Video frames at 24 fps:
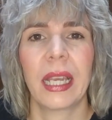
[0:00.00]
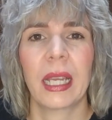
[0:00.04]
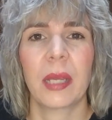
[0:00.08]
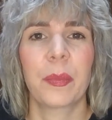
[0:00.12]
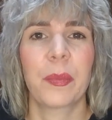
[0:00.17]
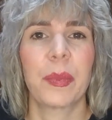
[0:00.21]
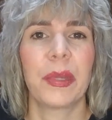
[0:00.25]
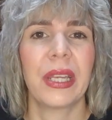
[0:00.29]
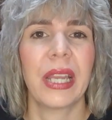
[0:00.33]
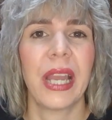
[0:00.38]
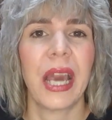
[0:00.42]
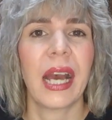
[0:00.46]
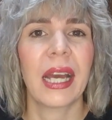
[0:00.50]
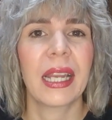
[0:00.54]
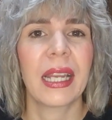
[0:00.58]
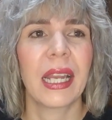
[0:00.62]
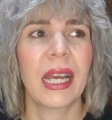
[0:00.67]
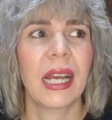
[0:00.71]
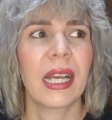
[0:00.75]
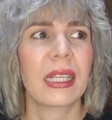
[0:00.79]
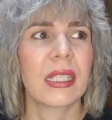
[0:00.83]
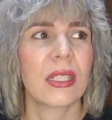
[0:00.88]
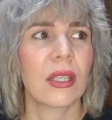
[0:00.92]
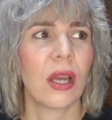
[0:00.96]
like
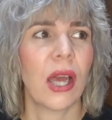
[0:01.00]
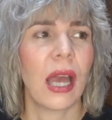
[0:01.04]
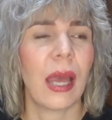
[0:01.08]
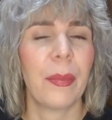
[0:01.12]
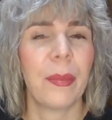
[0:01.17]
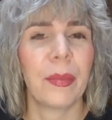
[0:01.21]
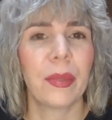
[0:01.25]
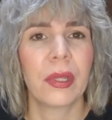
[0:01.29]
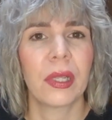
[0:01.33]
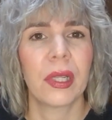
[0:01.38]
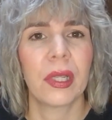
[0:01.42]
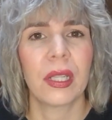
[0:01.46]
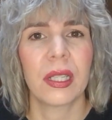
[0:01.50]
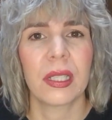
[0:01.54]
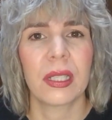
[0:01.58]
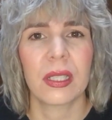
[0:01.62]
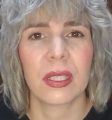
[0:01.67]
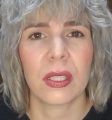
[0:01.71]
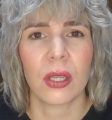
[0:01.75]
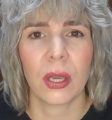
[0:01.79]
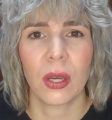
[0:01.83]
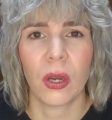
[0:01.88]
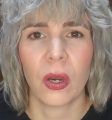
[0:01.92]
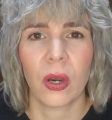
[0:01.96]
bananas or
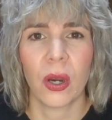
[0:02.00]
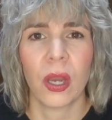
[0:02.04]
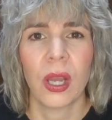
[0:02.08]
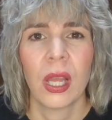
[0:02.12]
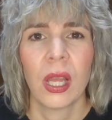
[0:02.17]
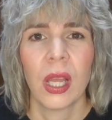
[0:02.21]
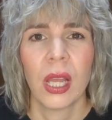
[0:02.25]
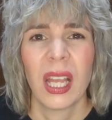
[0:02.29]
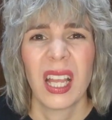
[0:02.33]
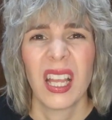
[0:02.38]
apples or